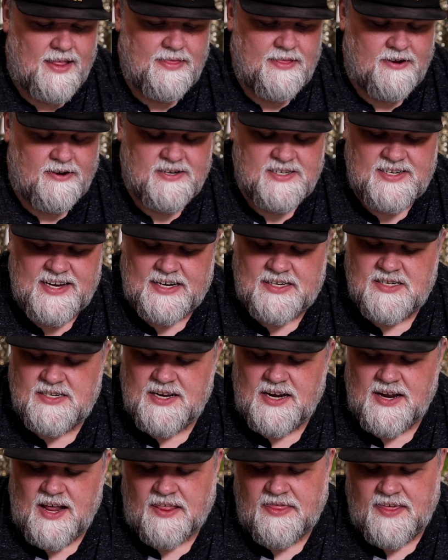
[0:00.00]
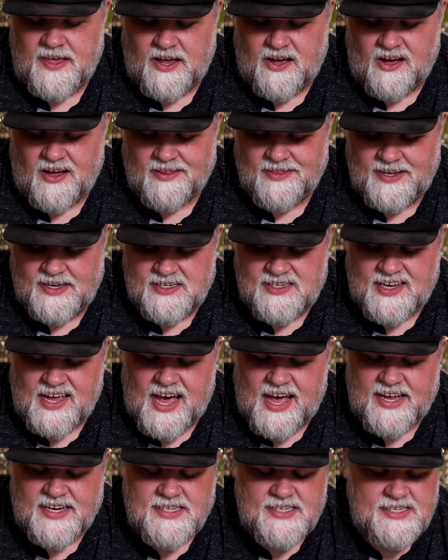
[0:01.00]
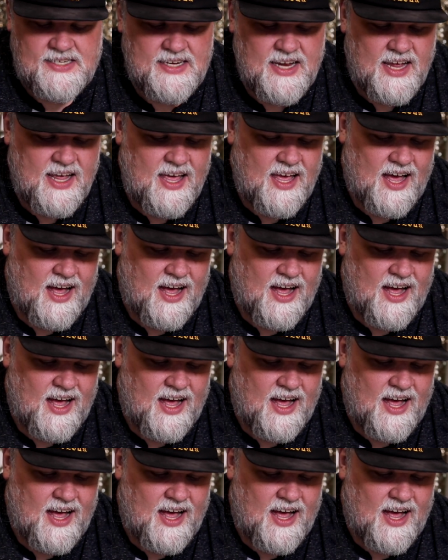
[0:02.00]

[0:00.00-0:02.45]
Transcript: there's next to nothing on these guys.